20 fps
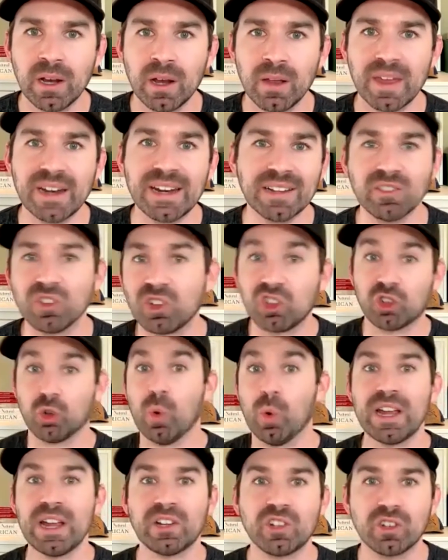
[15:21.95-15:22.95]
They didn't
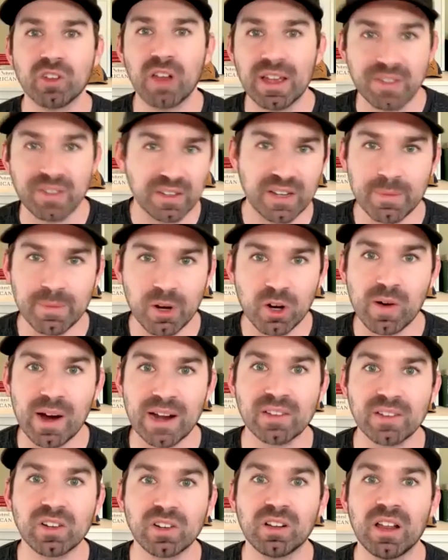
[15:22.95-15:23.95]
switch like the
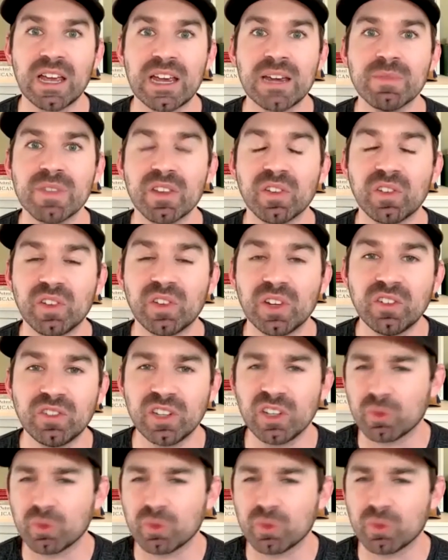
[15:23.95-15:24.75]
Democrats claim in the 60s,